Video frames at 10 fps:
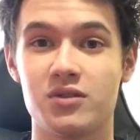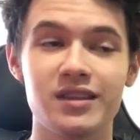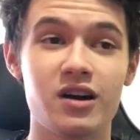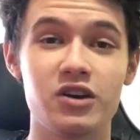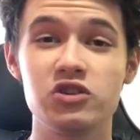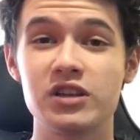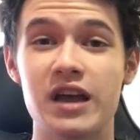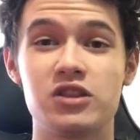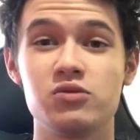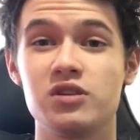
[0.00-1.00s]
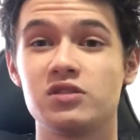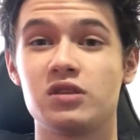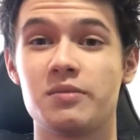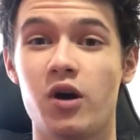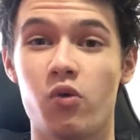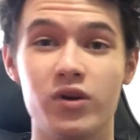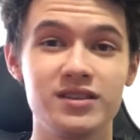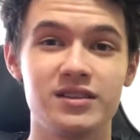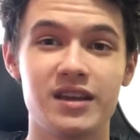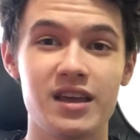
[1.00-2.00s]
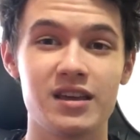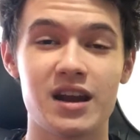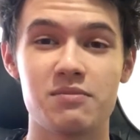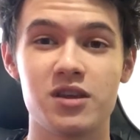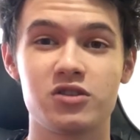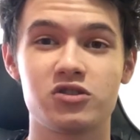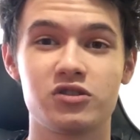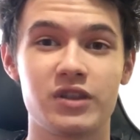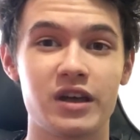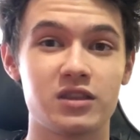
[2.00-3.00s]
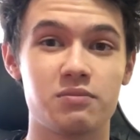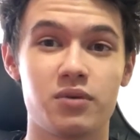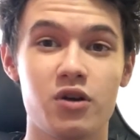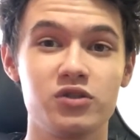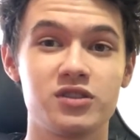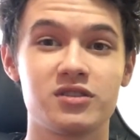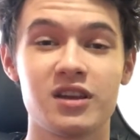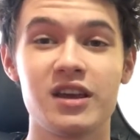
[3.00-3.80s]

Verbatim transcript: Now, usually I do this about once a day and I make sure that the posts